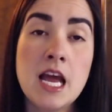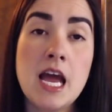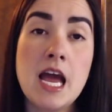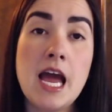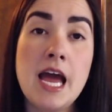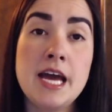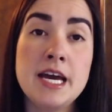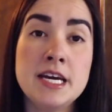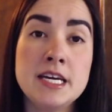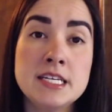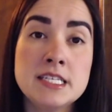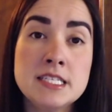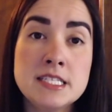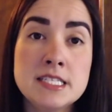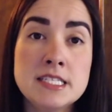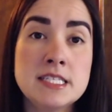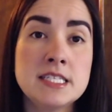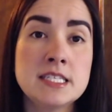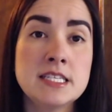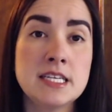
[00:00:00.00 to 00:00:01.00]

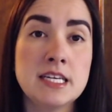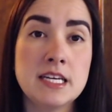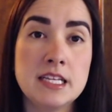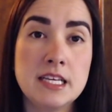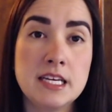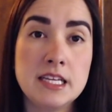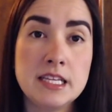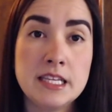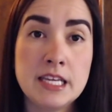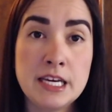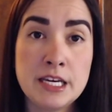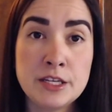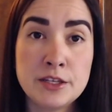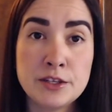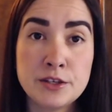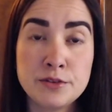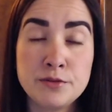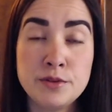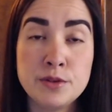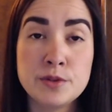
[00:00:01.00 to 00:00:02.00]
as the
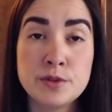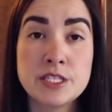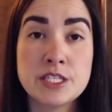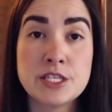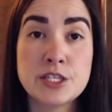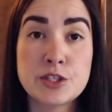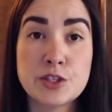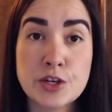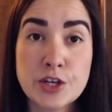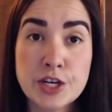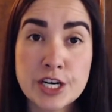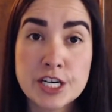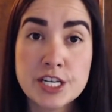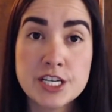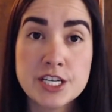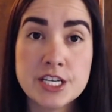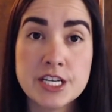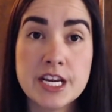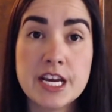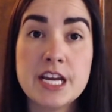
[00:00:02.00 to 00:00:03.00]
interviews
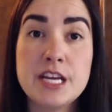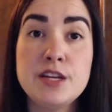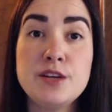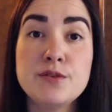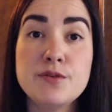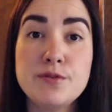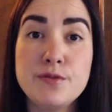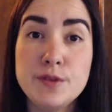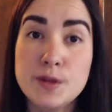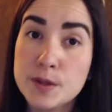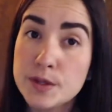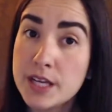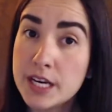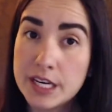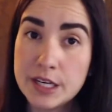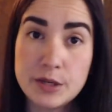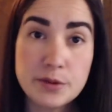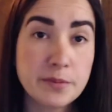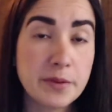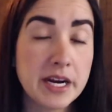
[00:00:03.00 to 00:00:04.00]
start and you feel that
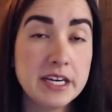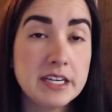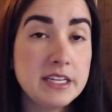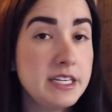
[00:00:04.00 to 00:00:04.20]
you might